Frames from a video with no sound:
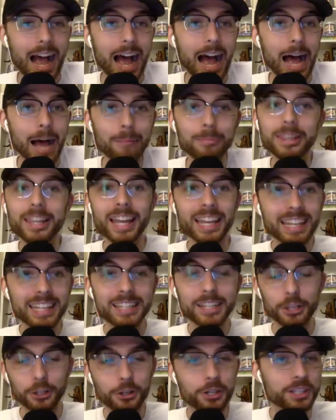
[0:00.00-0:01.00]
I'm liking
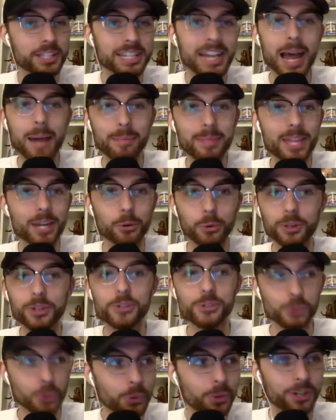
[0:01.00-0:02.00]
the look at the top of that
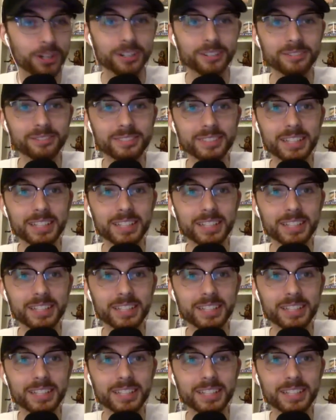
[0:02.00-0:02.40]
Orioles order.